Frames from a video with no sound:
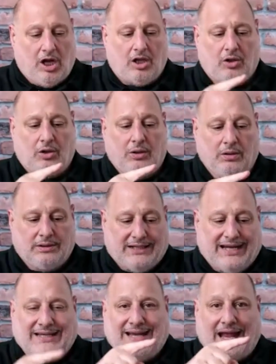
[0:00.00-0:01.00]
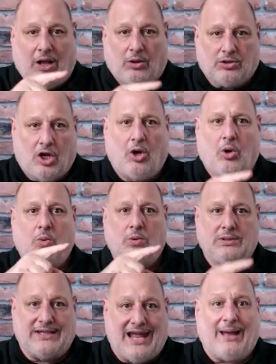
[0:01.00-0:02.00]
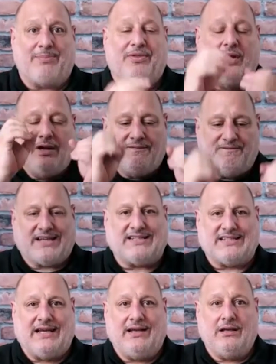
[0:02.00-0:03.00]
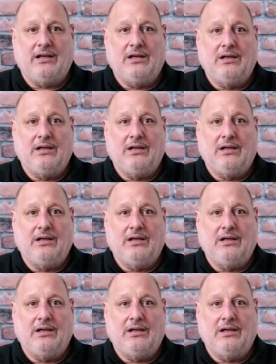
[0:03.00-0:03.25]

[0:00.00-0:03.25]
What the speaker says: Color, detail, tone, depth, fix it.